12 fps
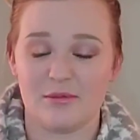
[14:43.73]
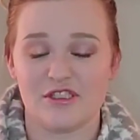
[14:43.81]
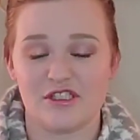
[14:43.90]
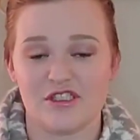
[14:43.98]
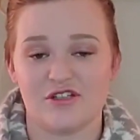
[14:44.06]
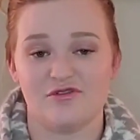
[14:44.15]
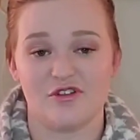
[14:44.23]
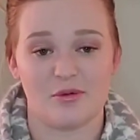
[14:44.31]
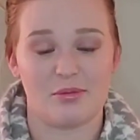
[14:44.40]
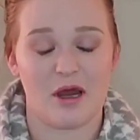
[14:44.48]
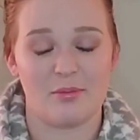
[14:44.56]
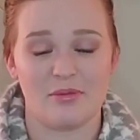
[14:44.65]
Pretty much if
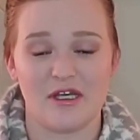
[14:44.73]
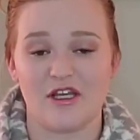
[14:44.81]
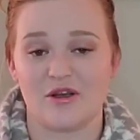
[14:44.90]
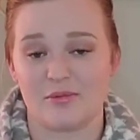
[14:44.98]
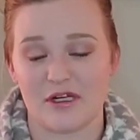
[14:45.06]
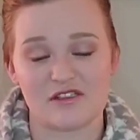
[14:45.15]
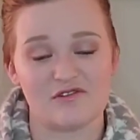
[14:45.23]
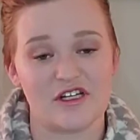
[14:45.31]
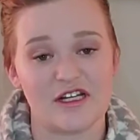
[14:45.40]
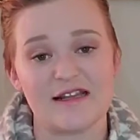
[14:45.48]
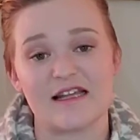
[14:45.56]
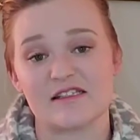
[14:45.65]
you're pumping or
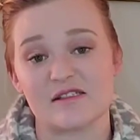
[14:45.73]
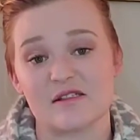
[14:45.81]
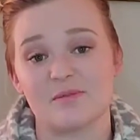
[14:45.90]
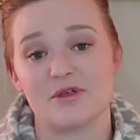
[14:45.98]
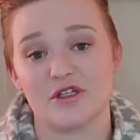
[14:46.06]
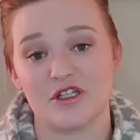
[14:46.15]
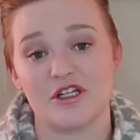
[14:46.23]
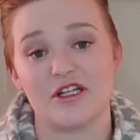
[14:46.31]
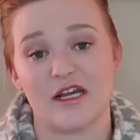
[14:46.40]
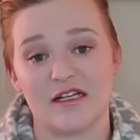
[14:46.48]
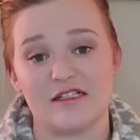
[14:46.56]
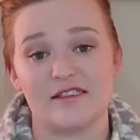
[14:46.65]
breastfeeding, that's the pill
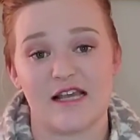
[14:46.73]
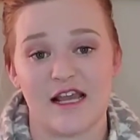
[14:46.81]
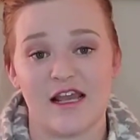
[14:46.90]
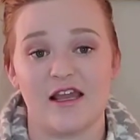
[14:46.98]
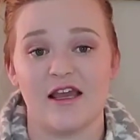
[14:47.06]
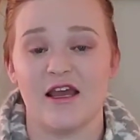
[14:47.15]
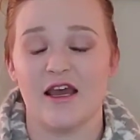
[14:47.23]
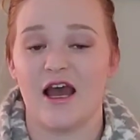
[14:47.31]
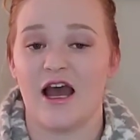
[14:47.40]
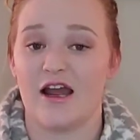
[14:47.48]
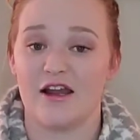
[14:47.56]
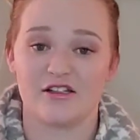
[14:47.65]
you're gonna take.
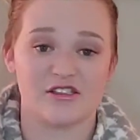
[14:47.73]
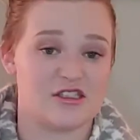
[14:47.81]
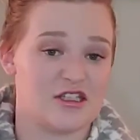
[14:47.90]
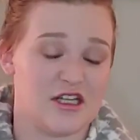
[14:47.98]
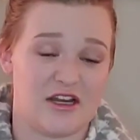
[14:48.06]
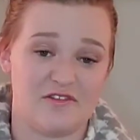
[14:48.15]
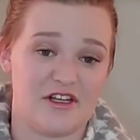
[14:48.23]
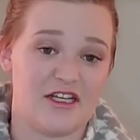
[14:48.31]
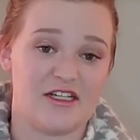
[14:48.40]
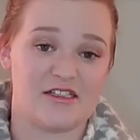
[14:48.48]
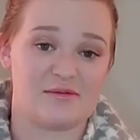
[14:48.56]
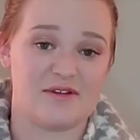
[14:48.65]
I actually love
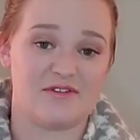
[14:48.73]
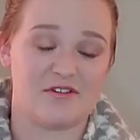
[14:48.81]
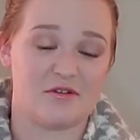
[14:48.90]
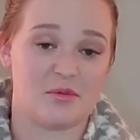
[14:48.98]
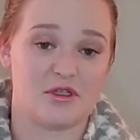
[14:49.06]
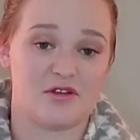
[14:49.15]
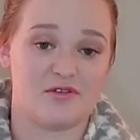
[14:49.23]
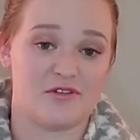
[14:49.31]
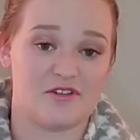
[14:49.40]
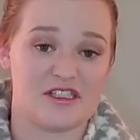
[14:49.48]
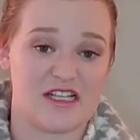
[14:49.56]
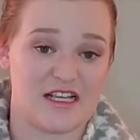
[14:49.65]
it. It's my favorite pill
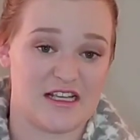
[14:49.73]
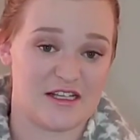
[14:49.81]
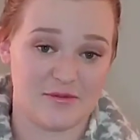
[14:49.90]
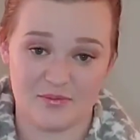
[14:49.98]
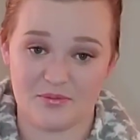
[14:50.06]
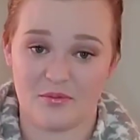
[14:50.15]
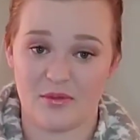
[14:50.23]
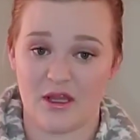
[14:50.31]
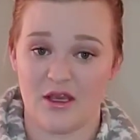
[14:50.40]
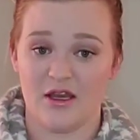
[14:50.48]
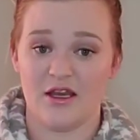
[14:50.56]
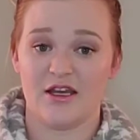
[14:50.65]
I've ever taken.
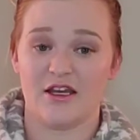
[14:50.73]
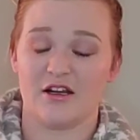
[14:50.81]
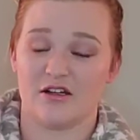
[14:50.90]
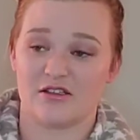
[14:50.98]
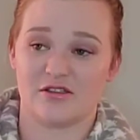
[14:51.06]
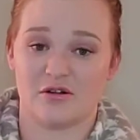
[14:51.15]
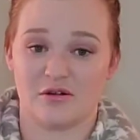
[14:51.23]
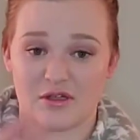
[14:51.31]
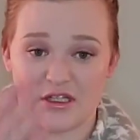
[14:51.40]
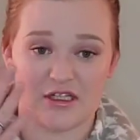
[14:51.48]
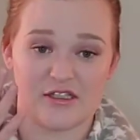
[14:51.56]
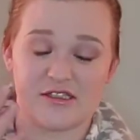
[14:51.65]
It
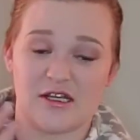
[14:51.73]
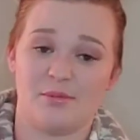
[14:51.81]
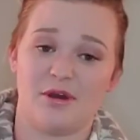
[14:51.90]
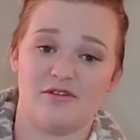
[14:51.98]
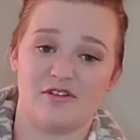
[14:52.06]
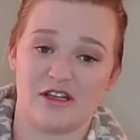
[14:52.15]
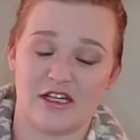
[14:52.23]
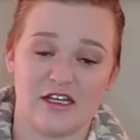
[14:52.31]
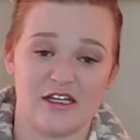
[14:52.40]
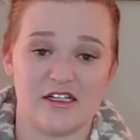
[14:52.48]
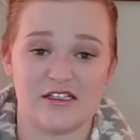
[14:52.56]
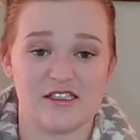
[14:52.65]
also clears up
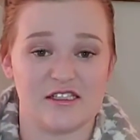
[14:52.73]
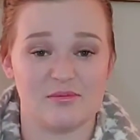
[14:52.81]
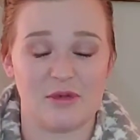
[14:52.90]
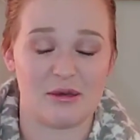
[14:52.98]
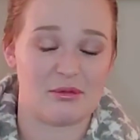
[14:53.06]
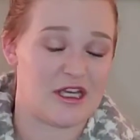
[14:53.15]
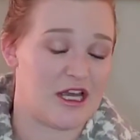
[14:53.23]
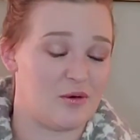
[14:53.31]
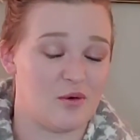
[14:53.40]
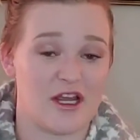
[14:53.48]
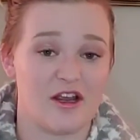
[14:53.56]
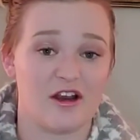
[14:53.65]
everything, and it didn't make me
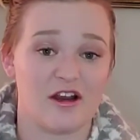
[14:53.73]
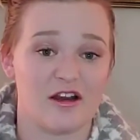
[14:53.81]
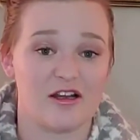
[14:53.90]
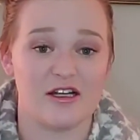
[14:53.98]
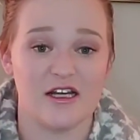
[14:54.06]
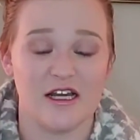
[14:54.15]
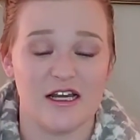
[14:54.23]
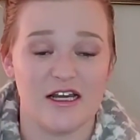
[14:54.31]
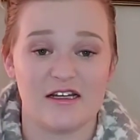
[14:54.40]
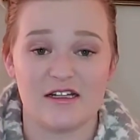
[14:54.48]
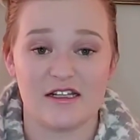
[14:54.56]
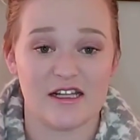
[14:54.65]
gain weight or
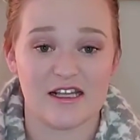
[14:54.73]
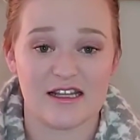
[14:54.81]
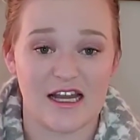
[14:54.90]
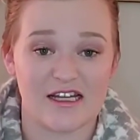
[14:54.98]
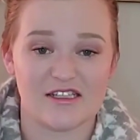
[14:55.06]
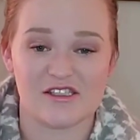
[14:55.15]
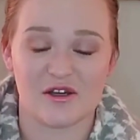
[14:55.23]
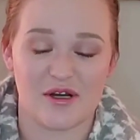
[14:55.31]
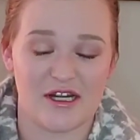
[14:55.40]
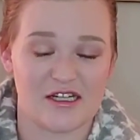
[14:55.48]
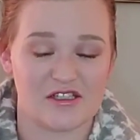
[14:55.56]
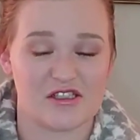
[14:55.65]
anything like that.
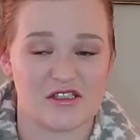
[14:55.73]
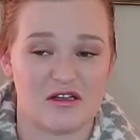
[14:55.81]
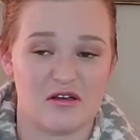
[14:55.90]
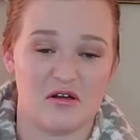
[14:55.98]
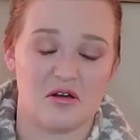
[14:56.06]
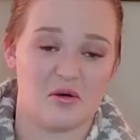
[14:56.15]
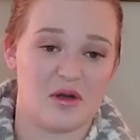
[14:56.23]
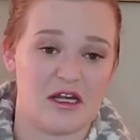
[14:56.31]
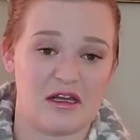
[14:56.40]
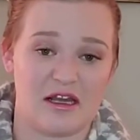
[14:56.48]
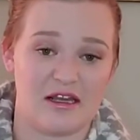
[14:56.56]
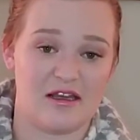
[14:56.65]
So I actually
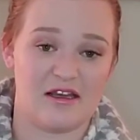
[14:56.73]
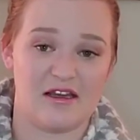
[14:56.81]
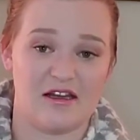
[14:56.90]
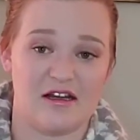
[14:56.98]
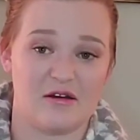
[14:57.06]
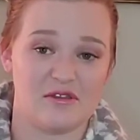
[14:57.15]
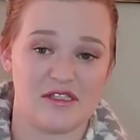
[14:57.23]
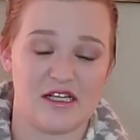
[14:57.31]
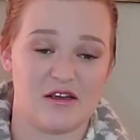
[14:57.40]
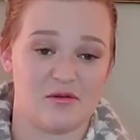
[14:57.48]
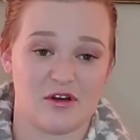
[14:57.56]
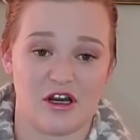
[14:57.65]
why I like it, and I
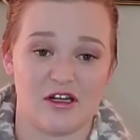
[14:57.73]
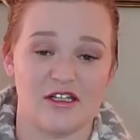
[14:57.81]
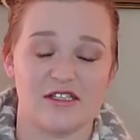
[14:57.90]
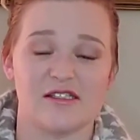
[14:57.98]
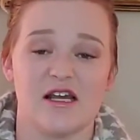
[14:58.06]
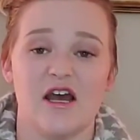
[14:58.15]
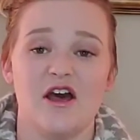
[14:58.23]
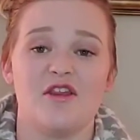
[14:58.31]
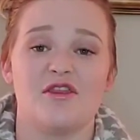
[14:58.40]
would take it regardless.